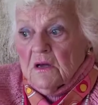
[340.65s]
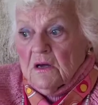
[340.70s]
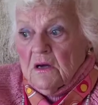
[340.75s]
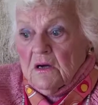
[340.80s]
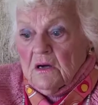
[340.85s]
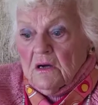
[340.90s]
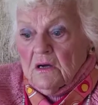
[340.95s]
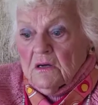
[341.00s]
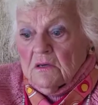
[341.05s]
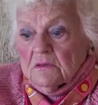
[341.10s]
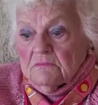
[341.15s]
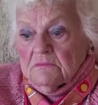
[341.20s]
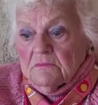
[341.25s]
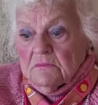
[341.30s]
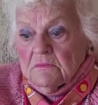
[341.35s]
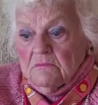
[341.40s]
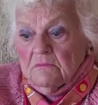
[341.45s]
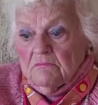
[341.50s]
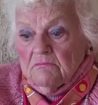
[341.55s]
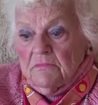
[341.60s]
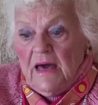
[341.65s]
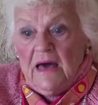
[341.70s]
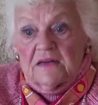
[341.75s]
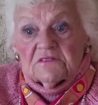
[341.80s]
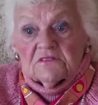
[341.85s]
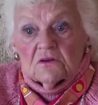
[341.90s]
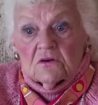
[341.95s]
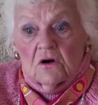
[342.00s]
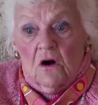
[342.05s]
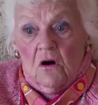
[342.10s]
um,
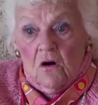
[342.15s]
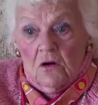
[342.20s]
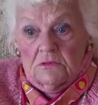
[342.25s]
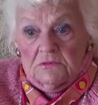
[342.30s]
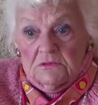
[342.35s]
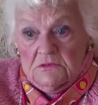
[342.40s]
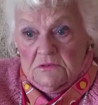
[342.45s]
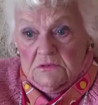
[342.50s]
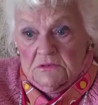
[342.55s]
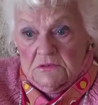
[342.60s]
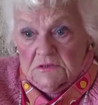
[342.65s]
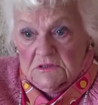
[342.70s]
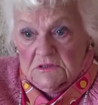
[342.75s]
Basil Gordon,